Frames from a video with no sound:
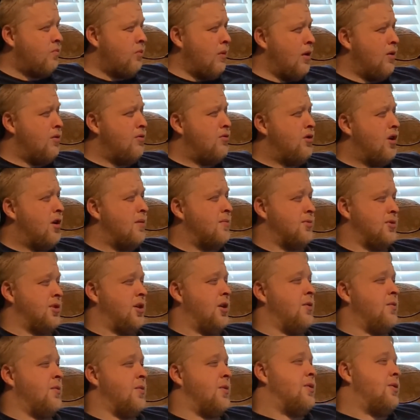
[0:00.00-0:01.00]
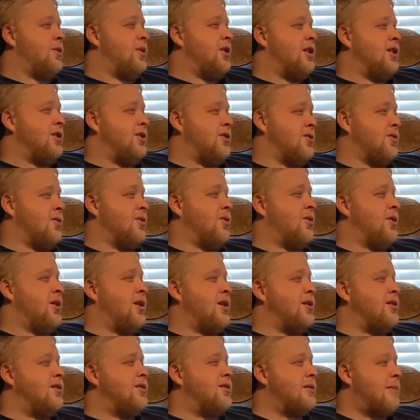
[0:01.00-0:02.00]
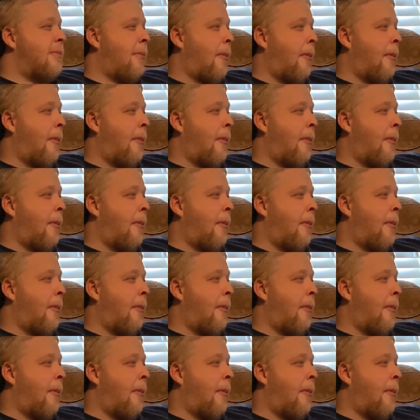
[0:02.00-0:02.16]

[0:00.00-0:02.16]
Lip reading: Who comes up with these sort of things?